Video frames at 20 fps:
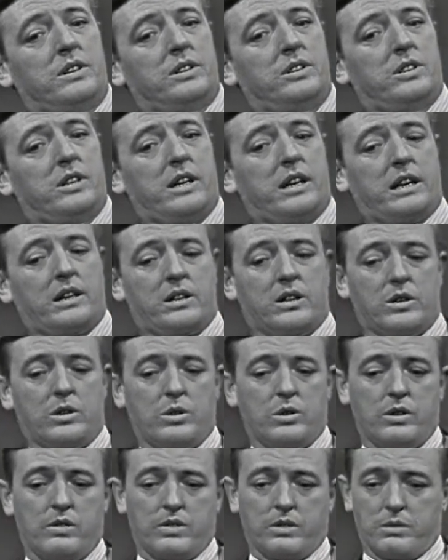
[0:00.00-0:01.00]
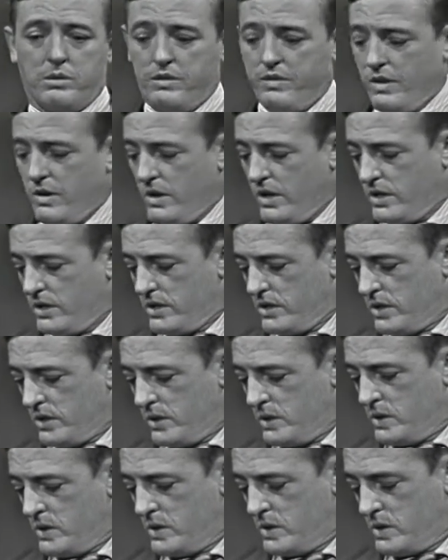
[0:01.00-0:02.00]
J. Edgar Hoover, referring
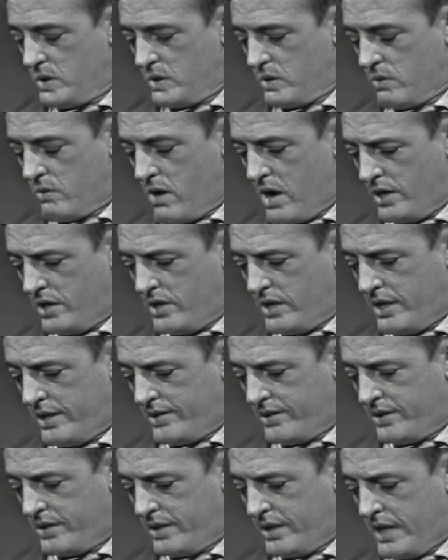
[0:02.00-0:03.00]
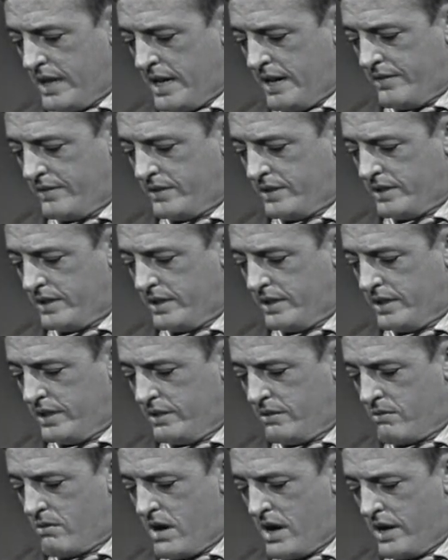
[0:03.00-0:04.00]
to Rochester after the
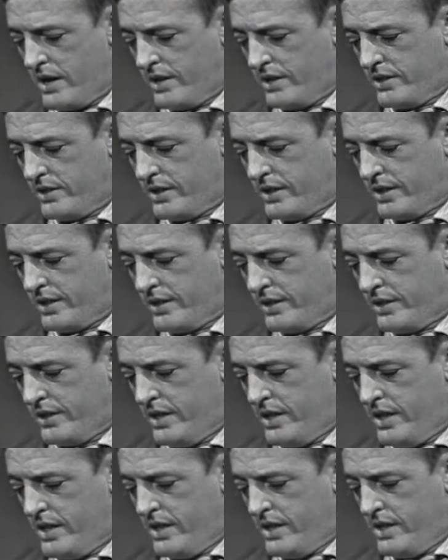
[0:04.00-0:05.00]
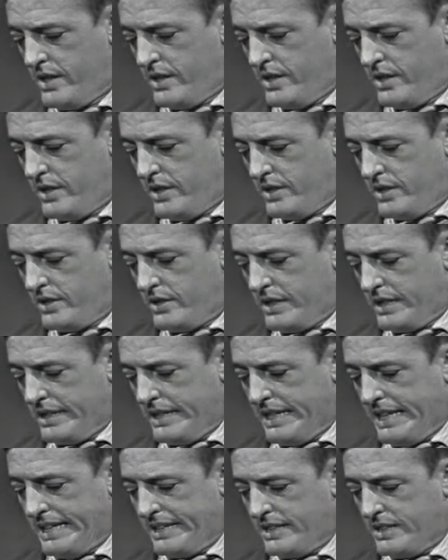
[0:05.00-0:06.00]
riots there, said
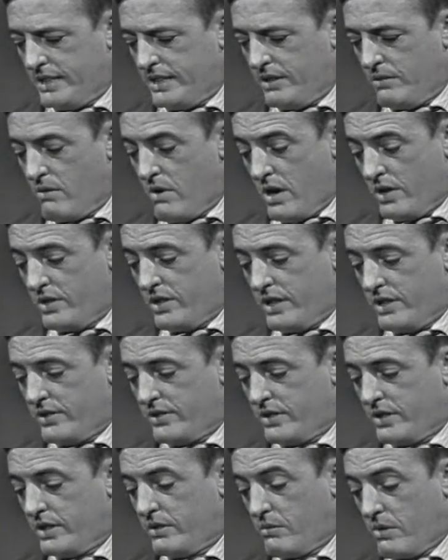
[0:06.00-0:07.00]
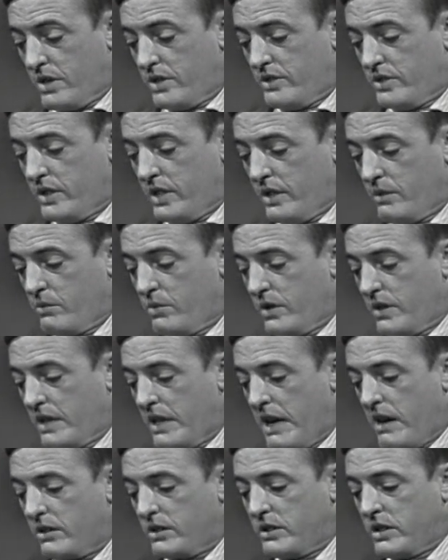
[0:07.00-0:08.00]
that uh, in Rochester, in one city with an
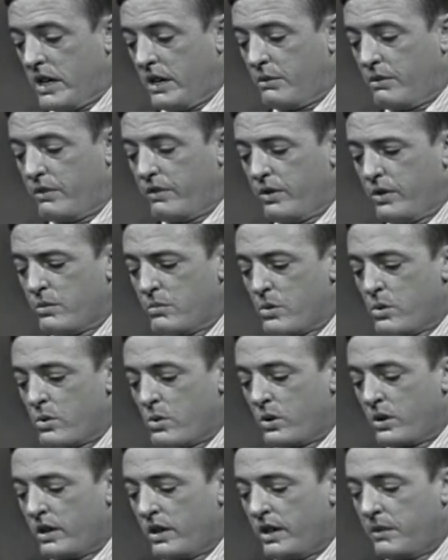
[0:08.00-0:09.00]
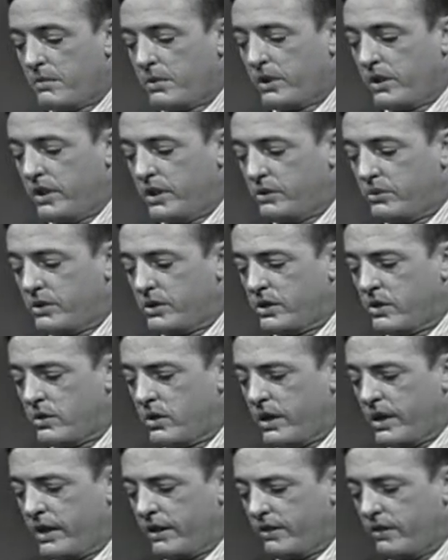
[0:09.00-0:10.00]
outside review board, the police were so
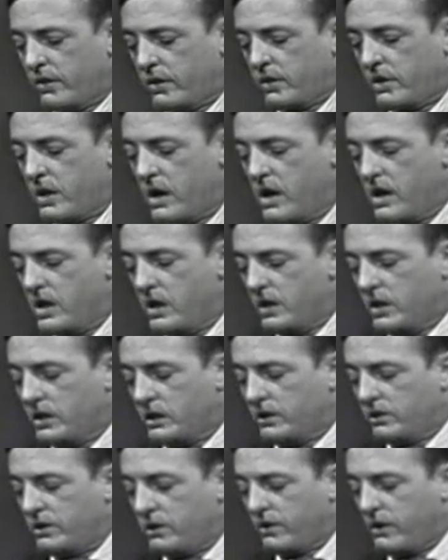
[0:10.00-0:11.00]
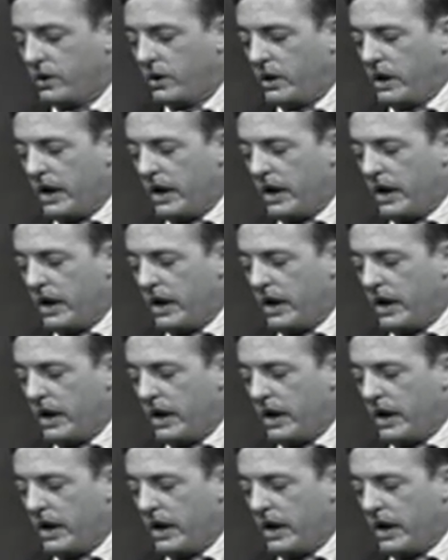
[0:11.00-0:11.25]
careful to avoid